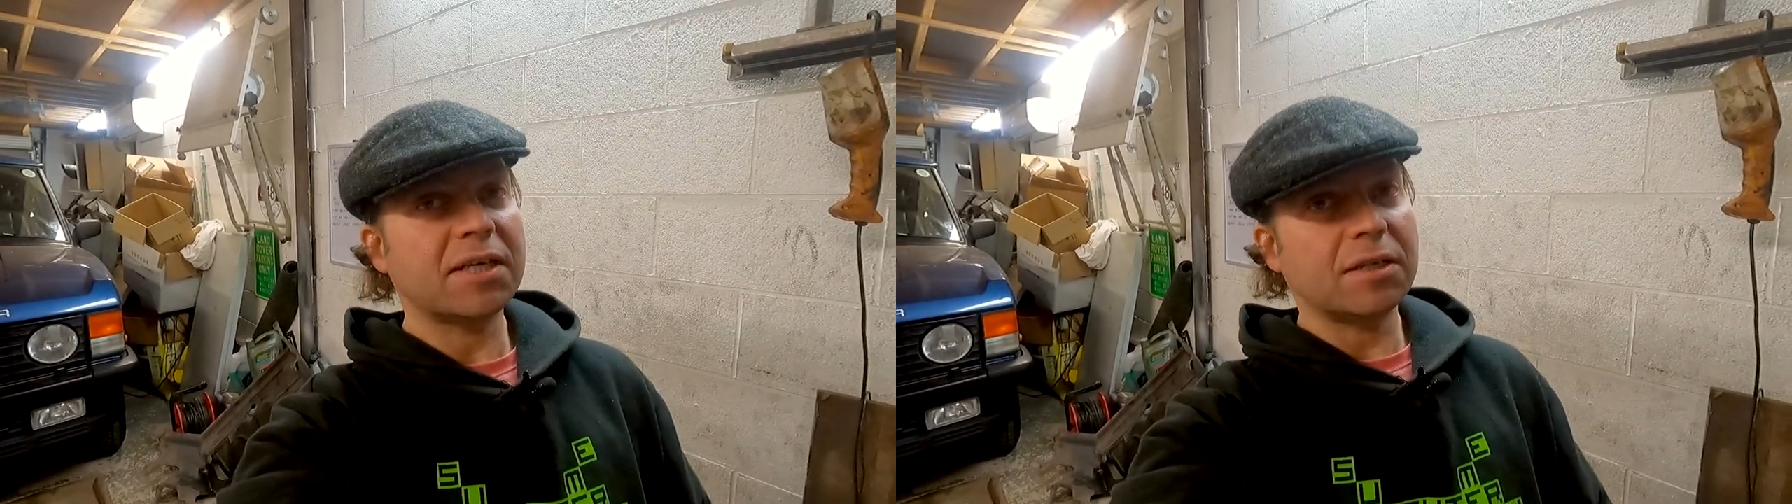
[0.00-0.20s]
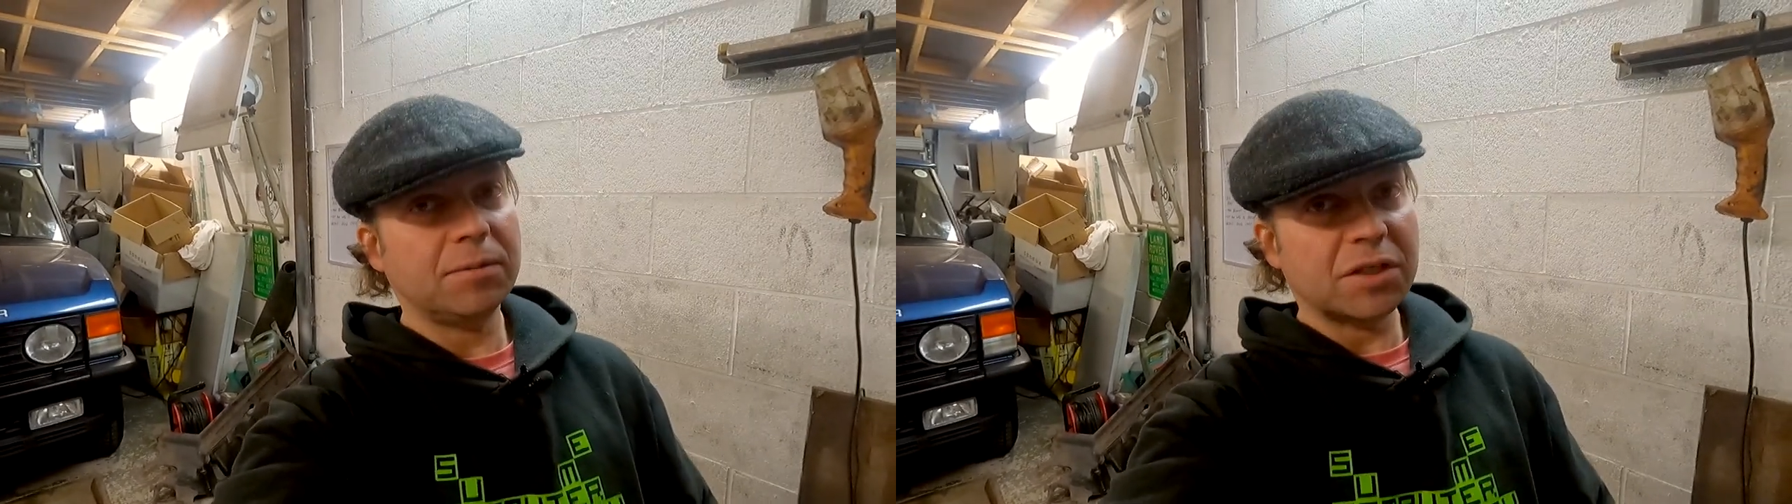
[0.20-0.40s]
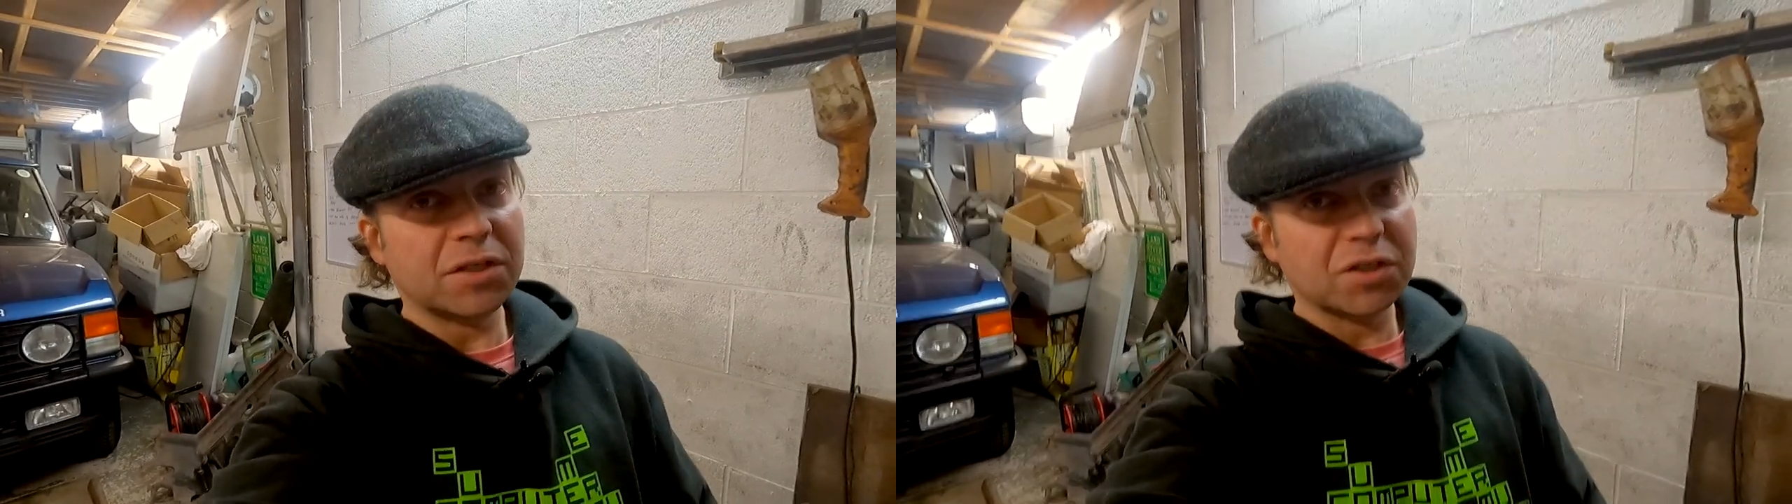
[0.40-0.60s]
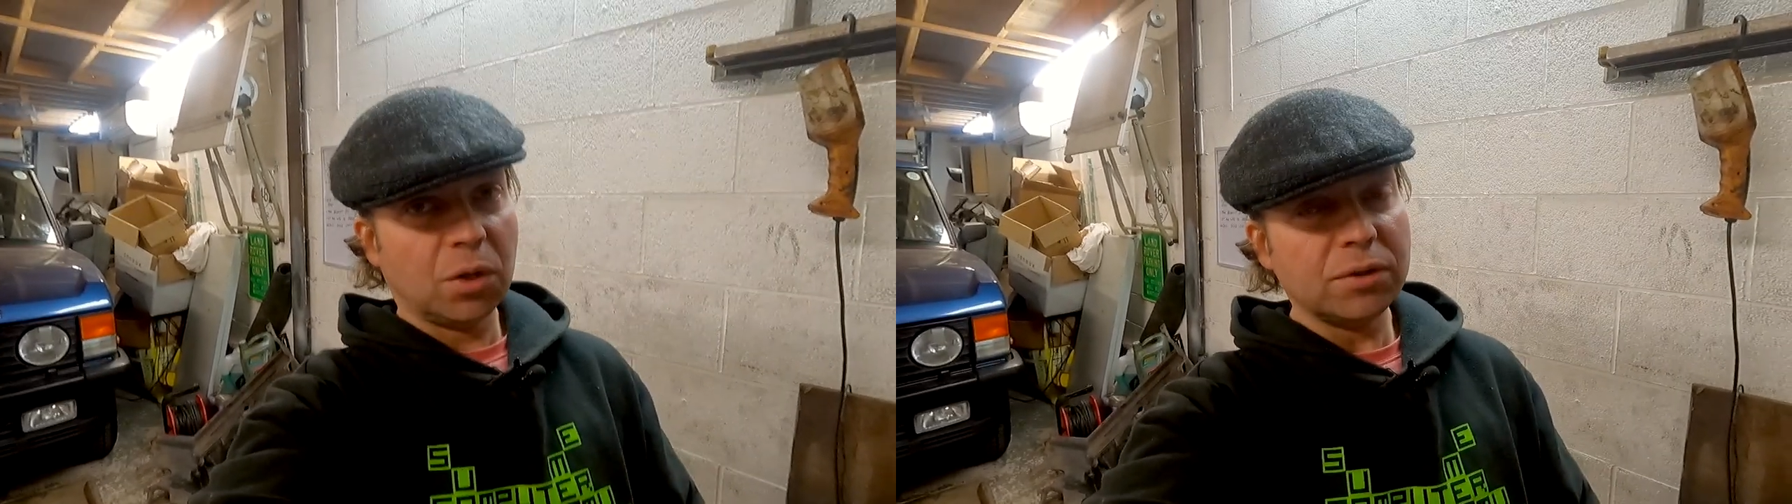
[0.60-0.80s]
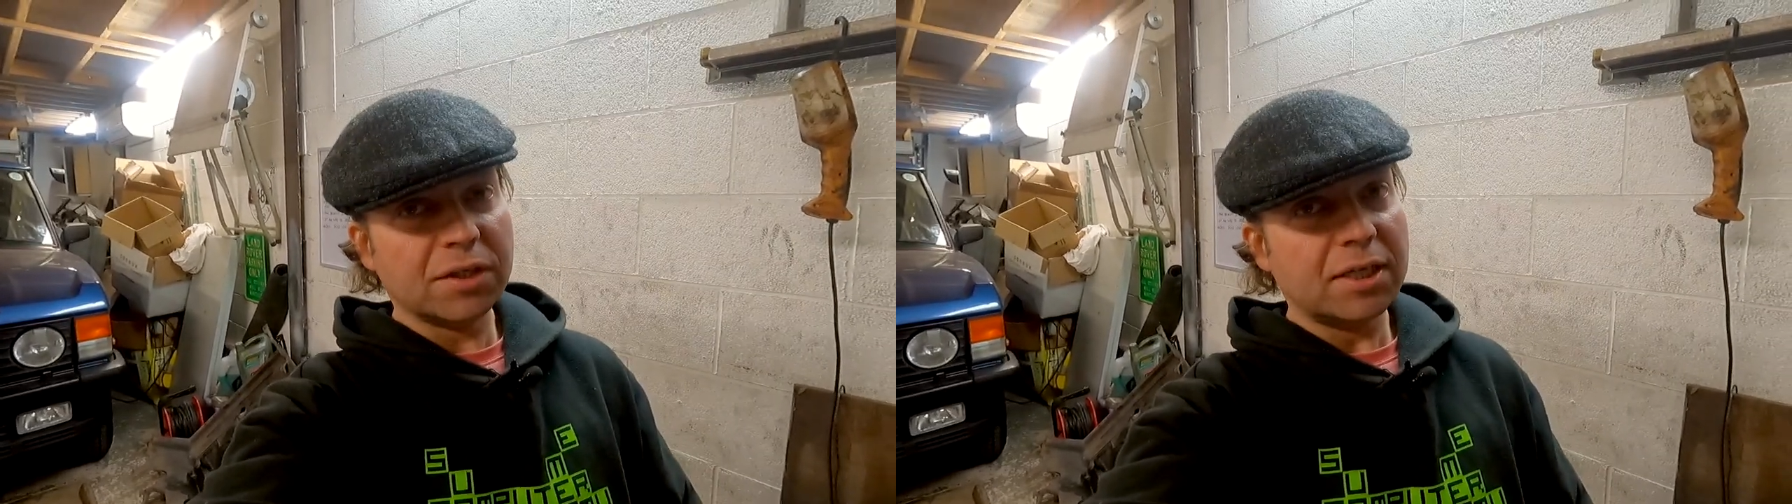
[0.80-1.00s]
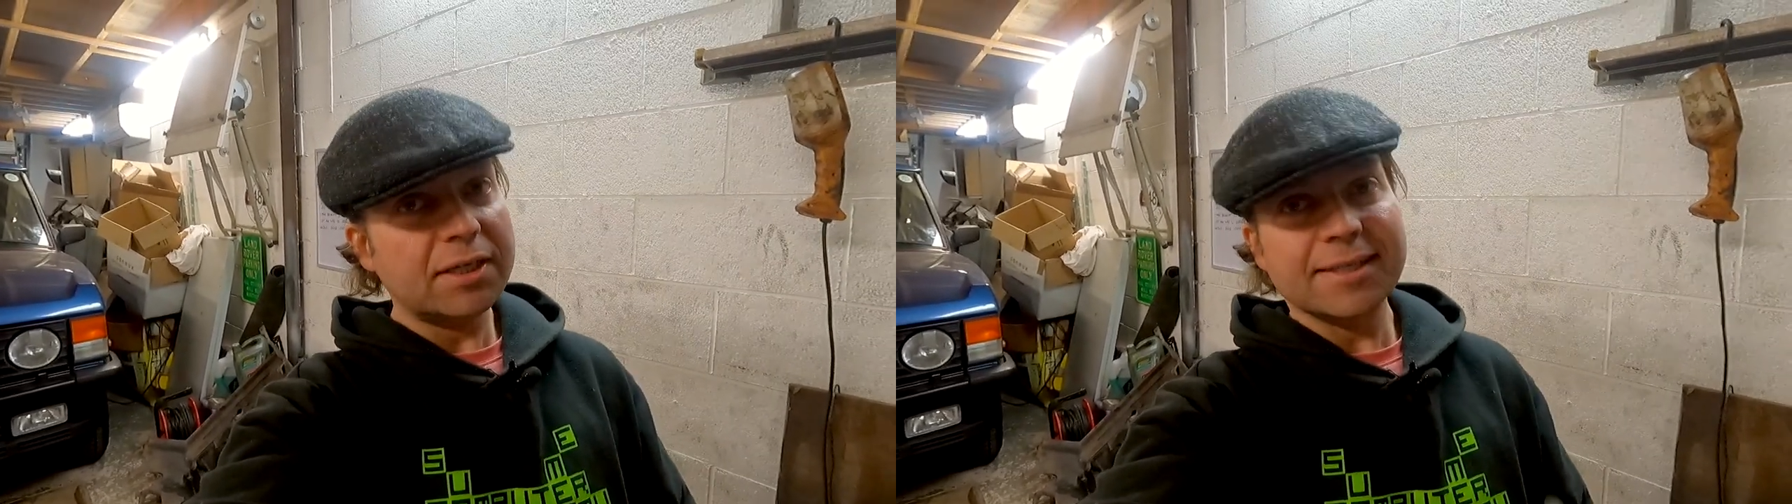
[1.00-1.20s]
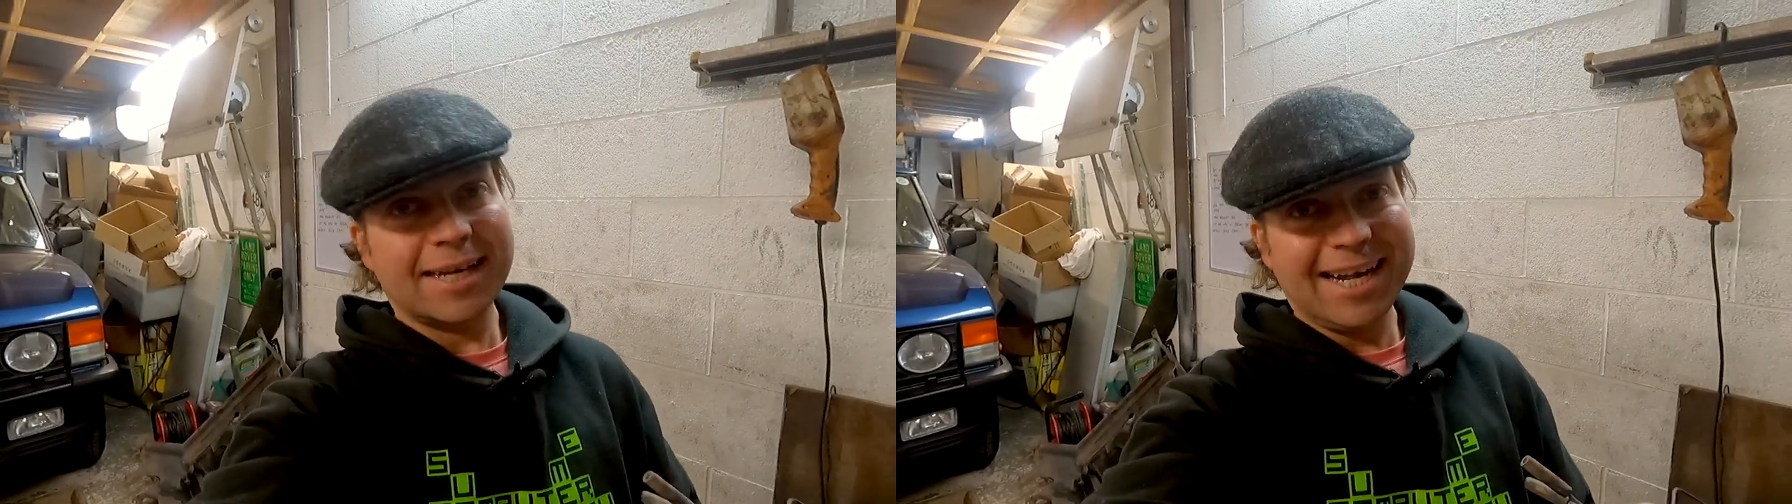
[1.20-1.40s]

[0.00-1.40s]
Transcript: is I'm going to solder these